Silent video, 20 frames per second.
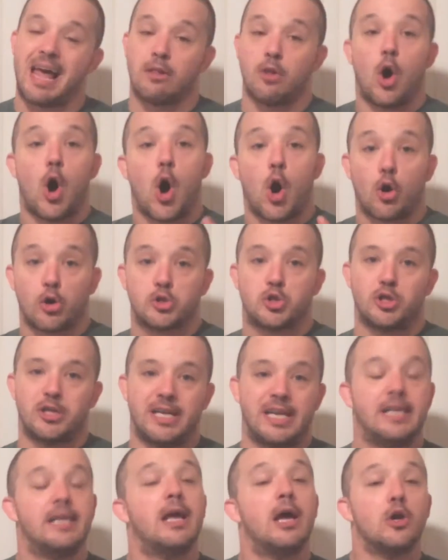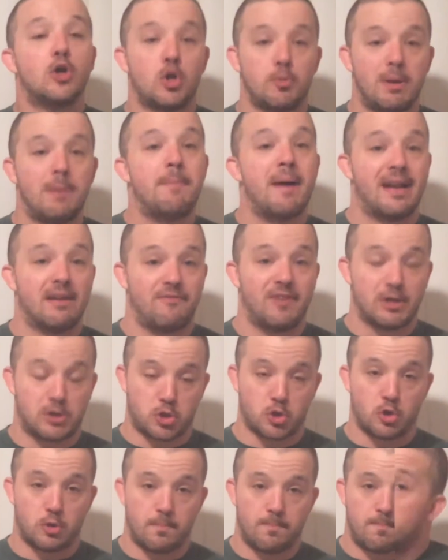L-arginine, could be beneficial.